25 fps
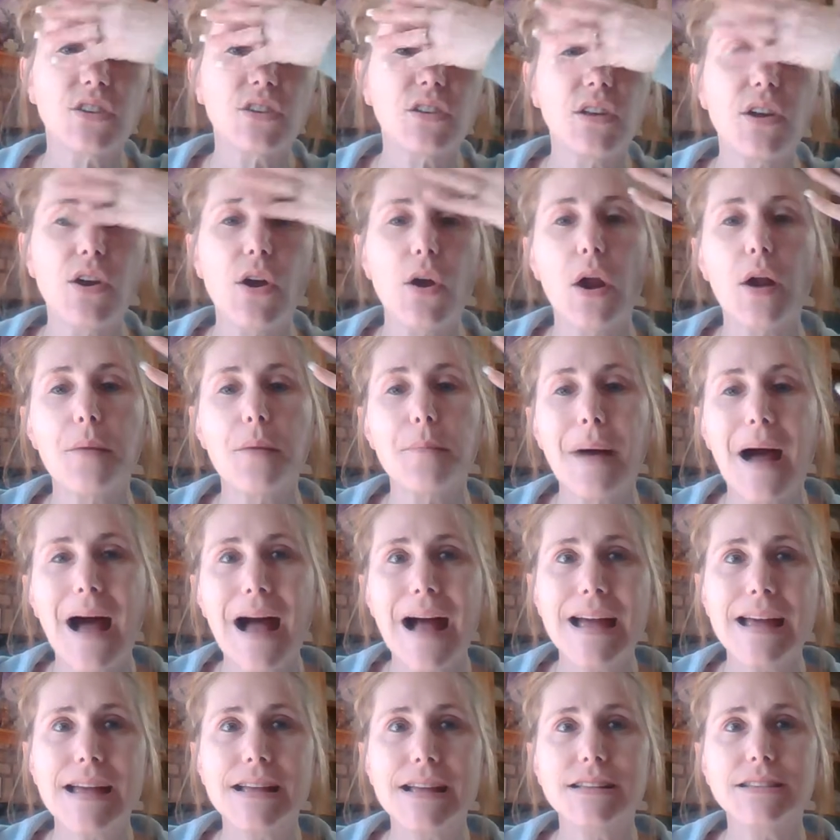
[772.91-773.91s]
clear our
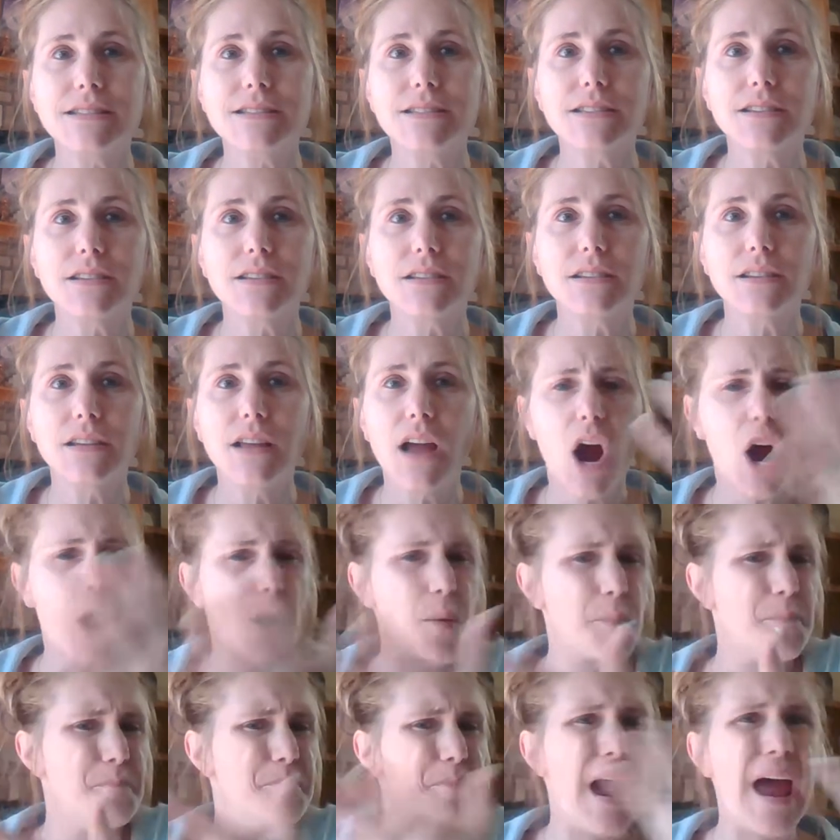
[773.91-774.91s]
minds,
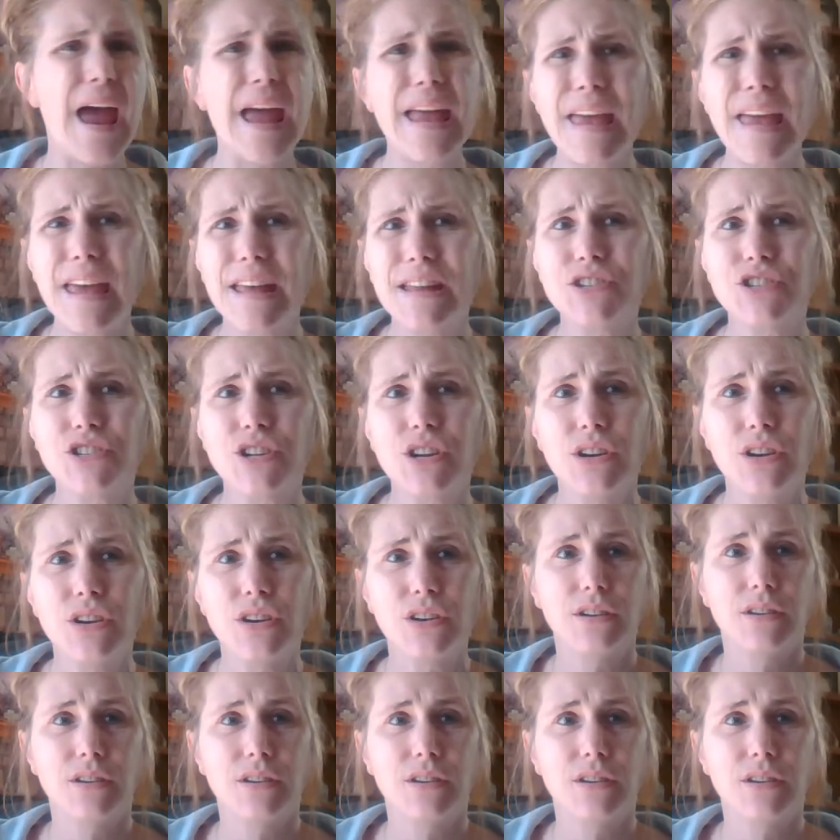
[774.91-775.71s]
our baggage.